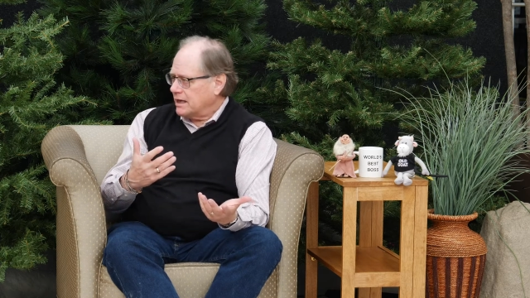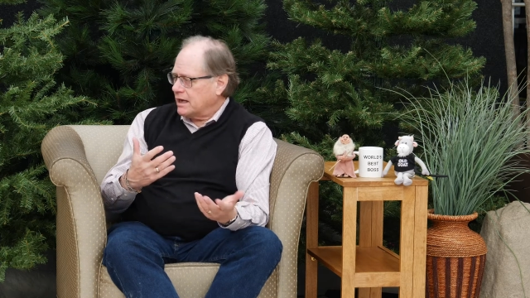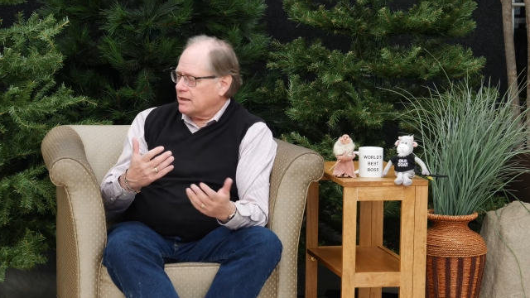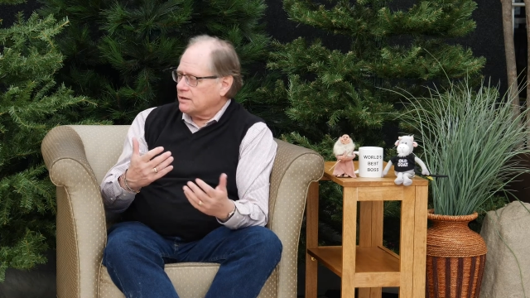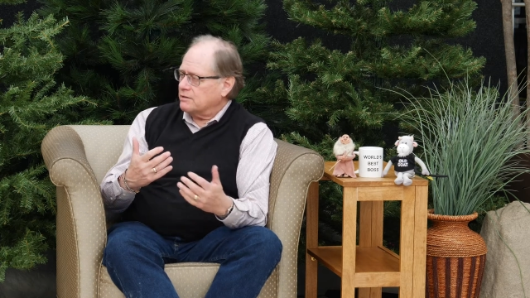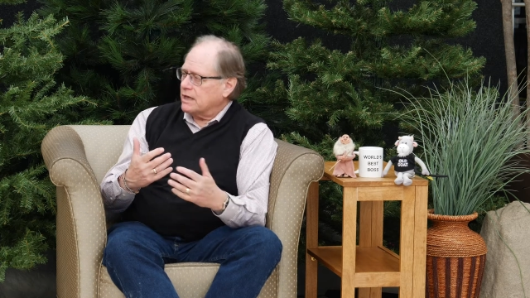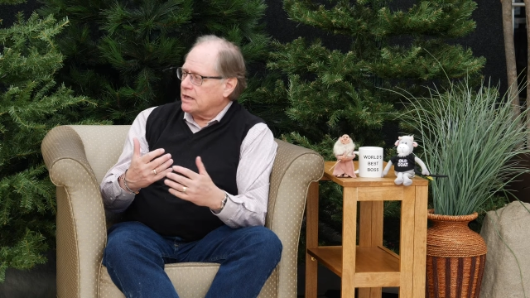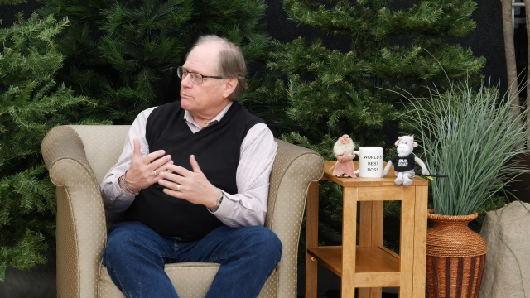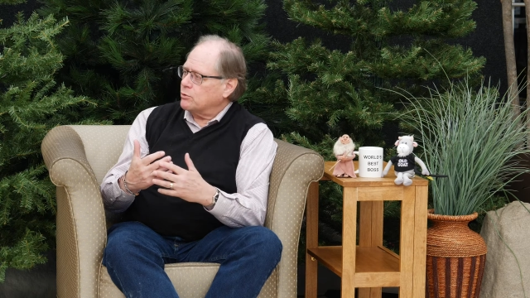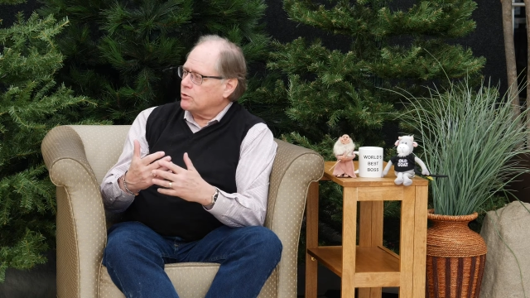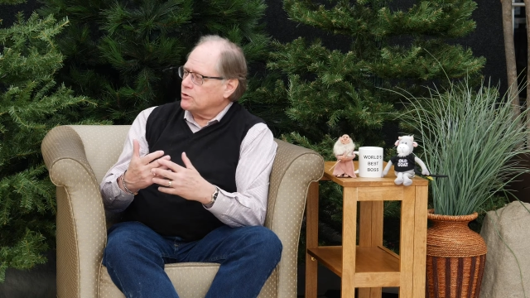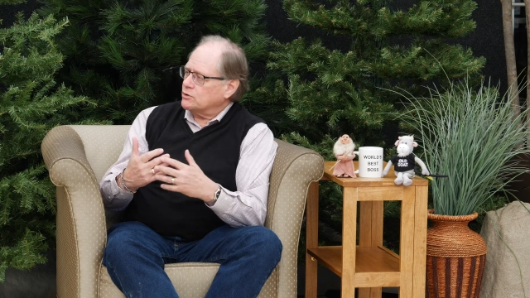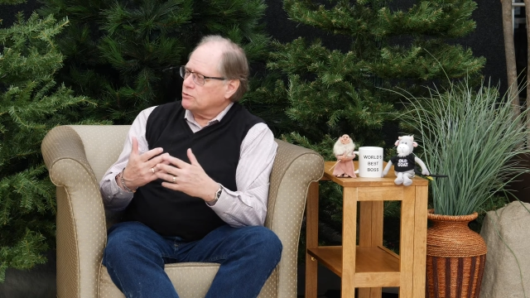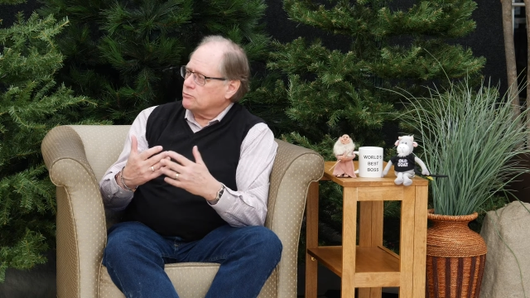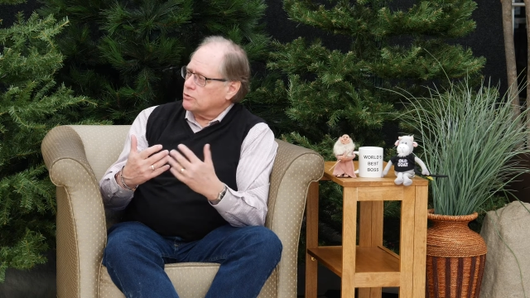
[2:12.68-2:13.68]
and that
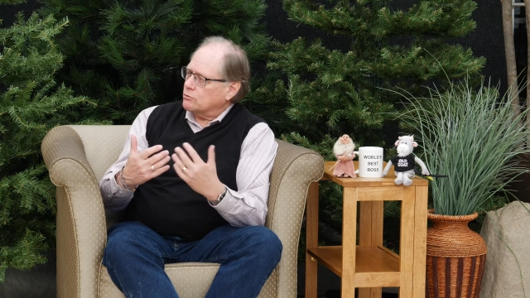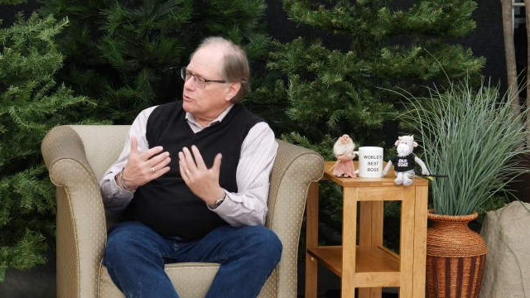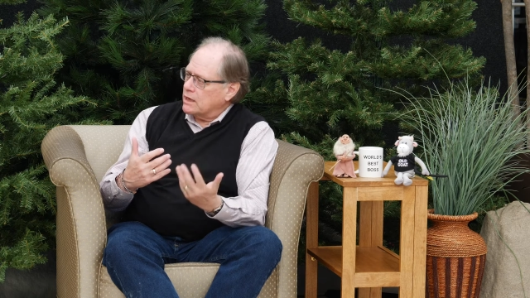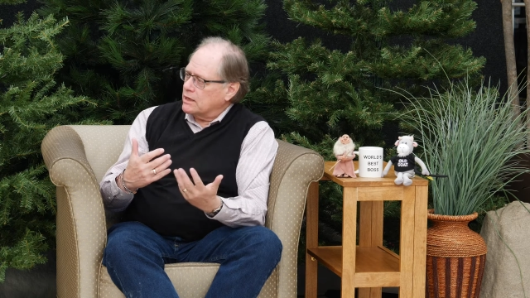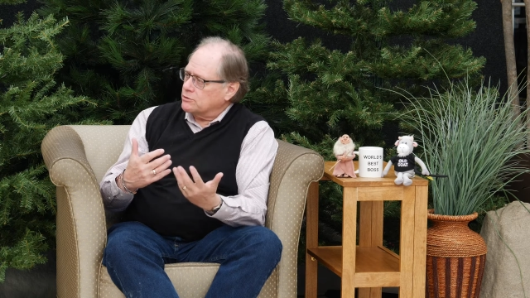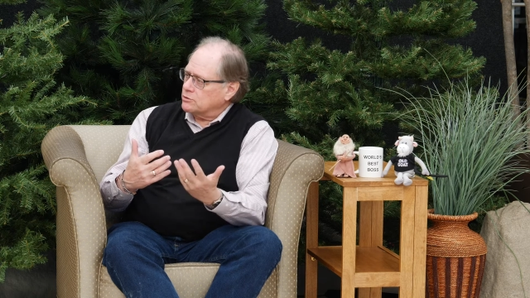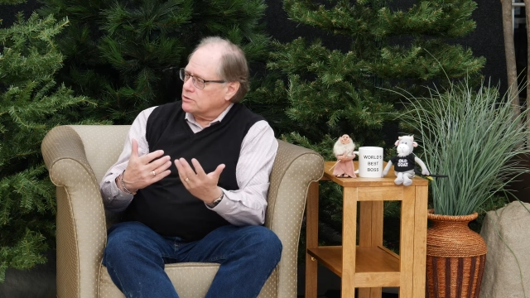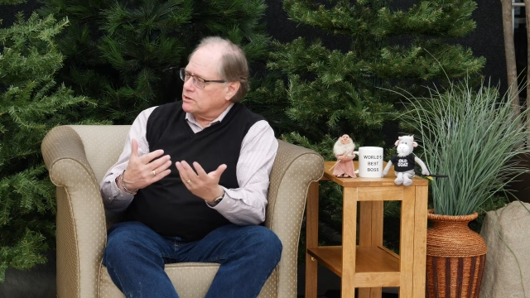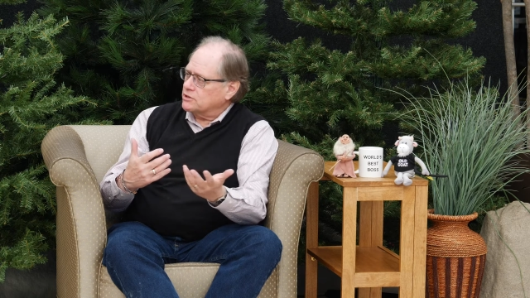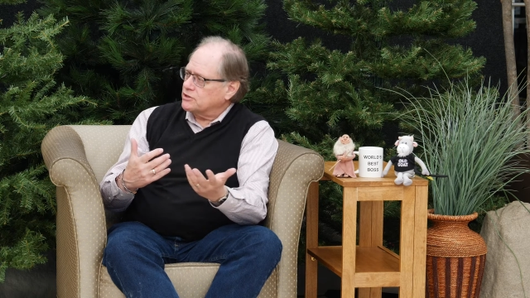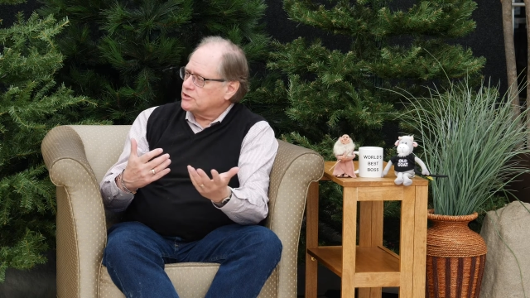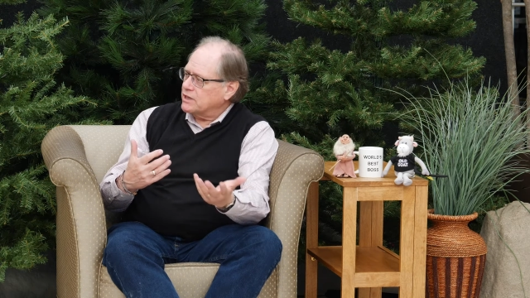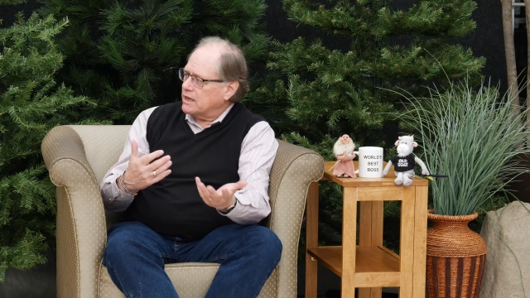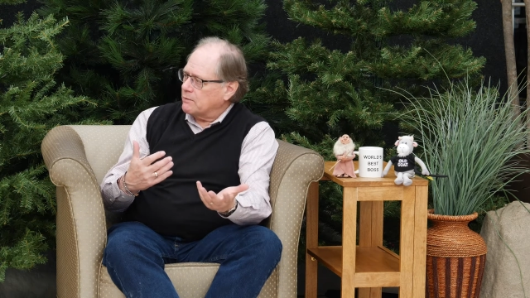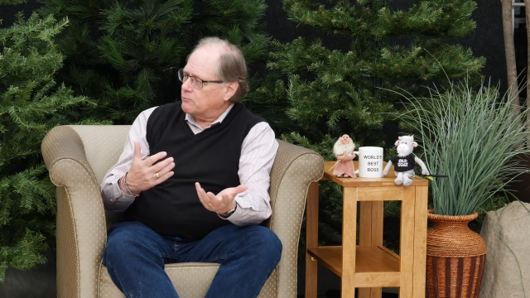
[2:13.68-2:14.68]
person will gradually
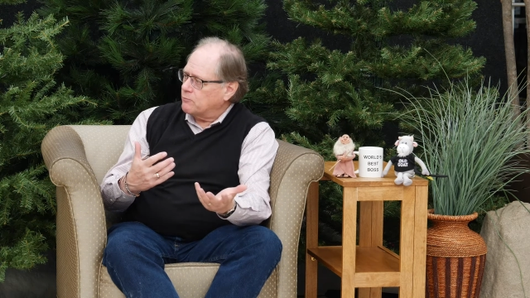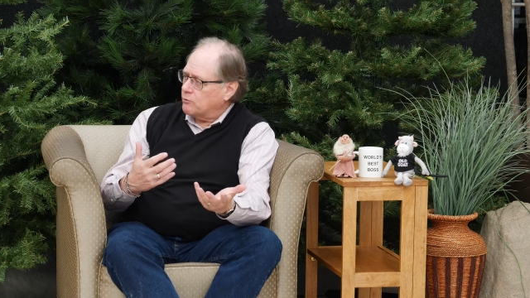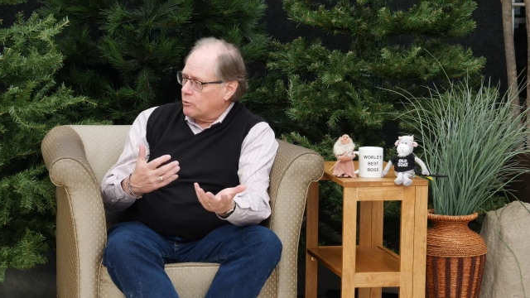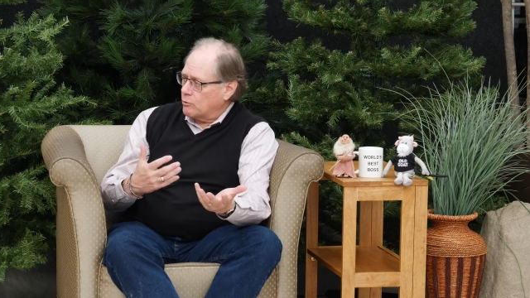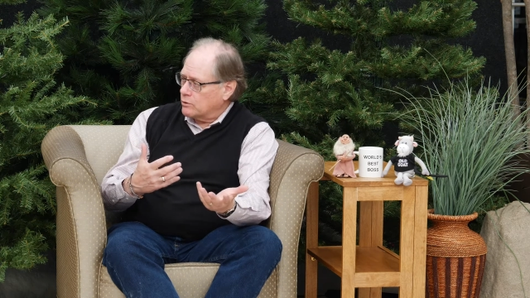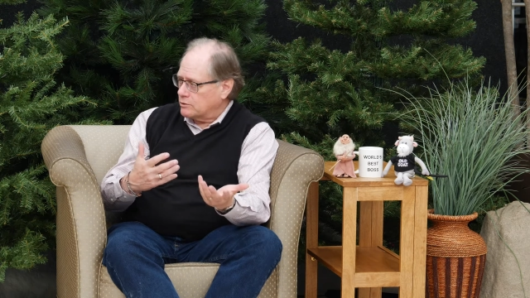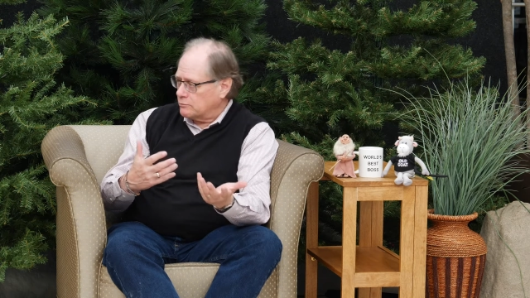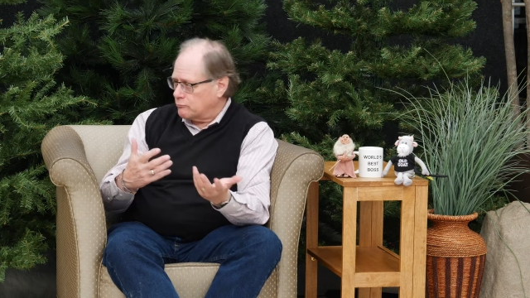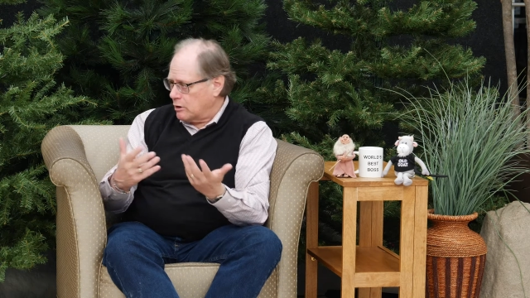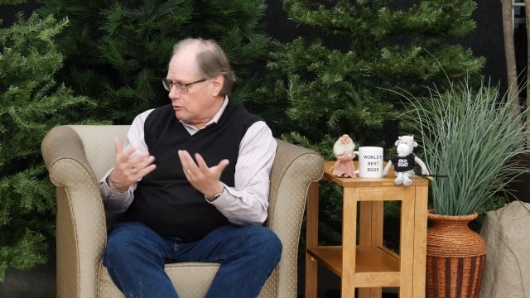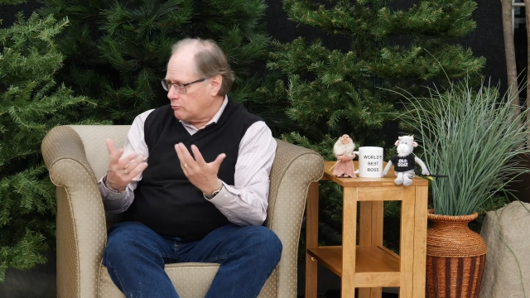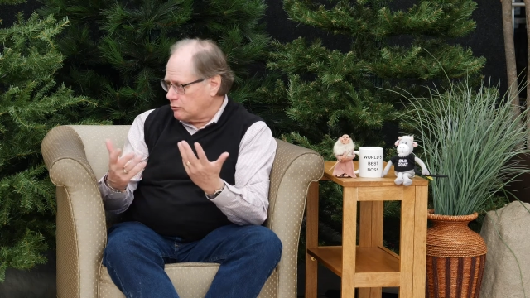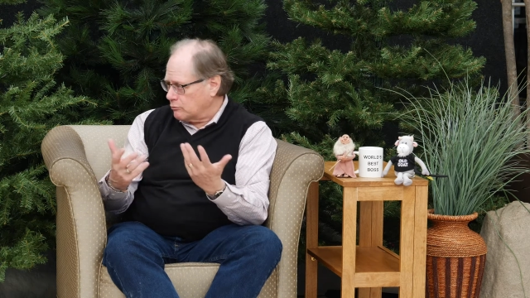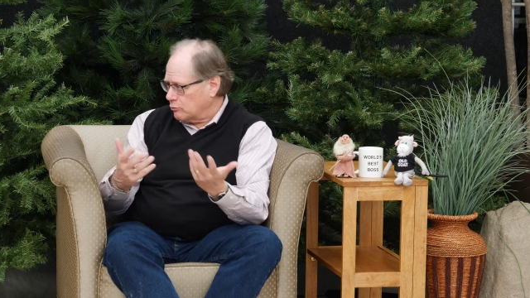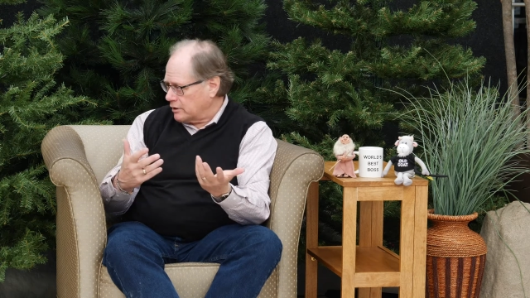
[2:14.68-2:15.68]
step forward while
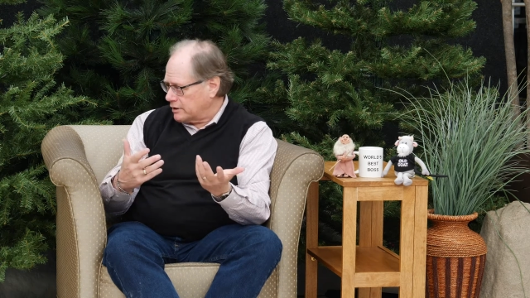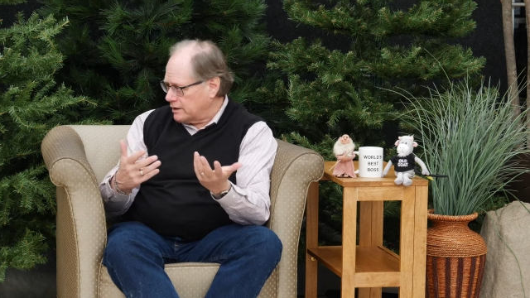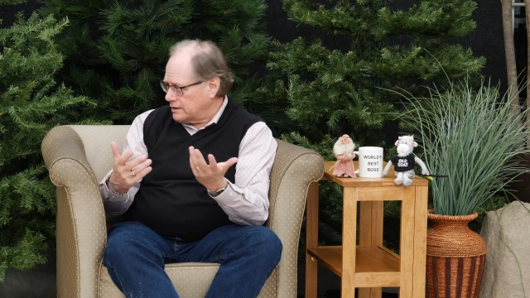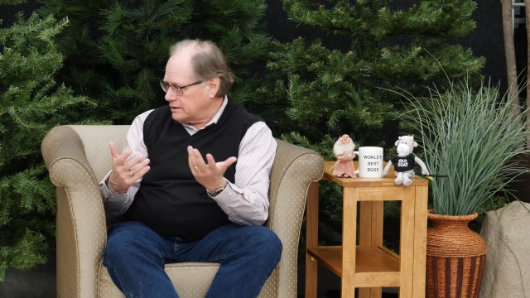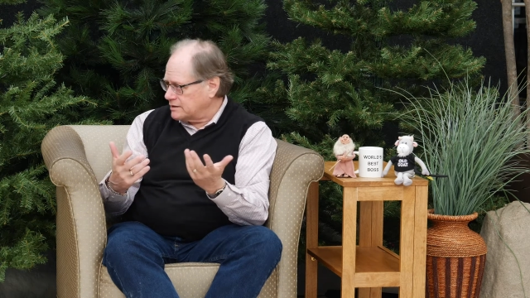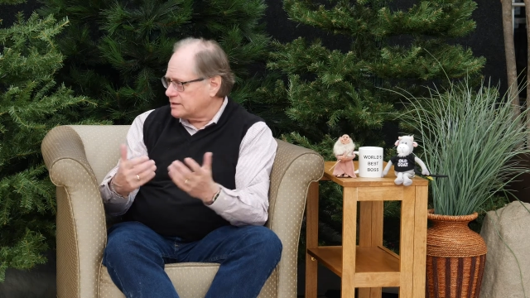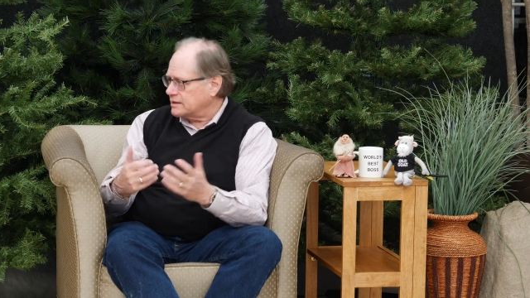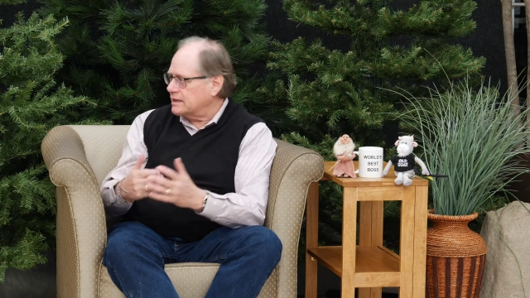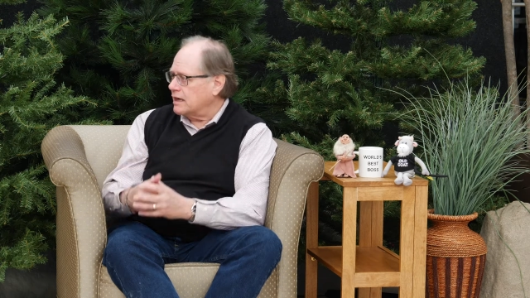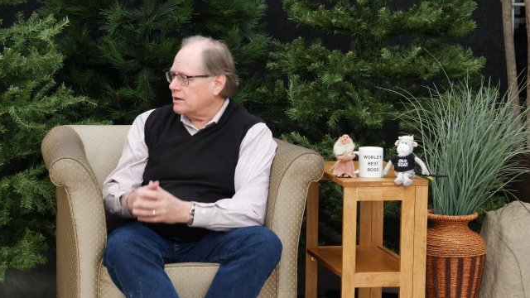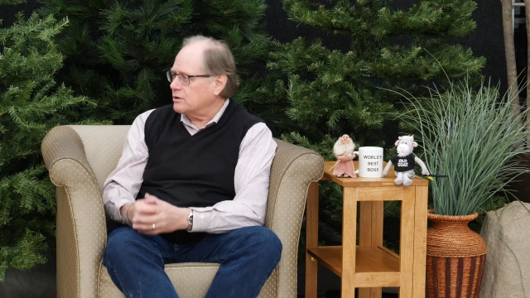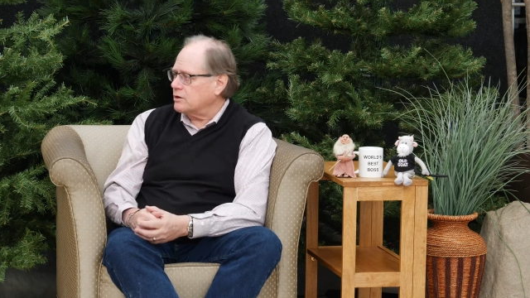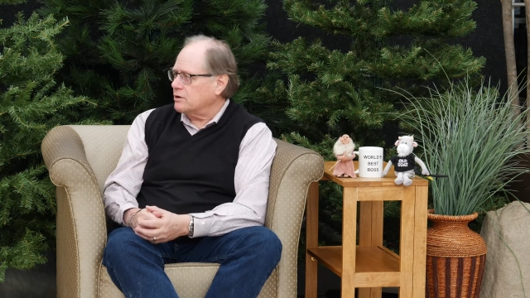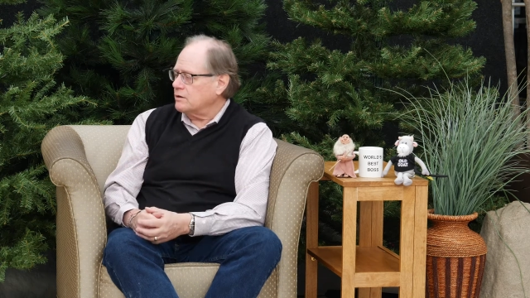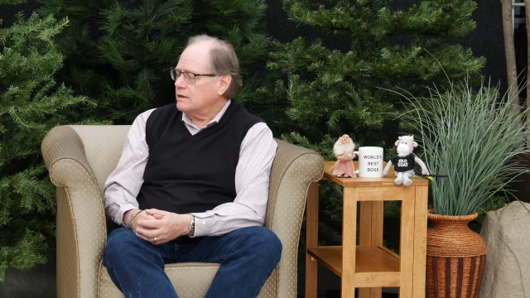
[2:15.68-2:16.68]
we're working
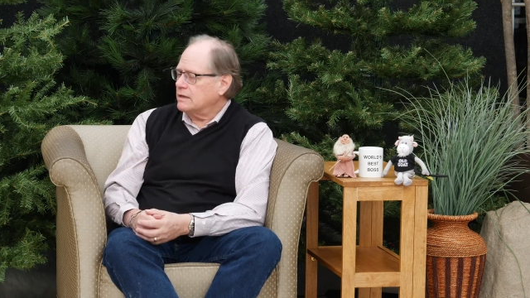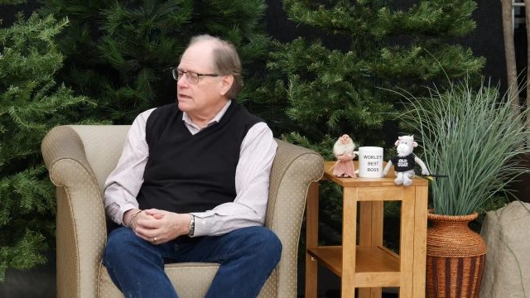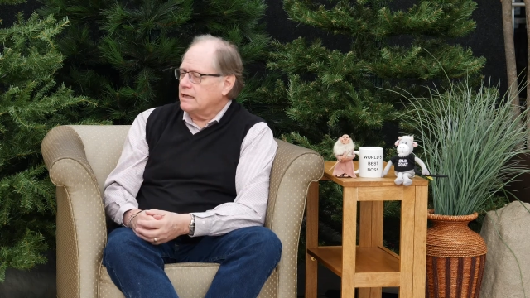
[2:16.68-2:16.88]
together.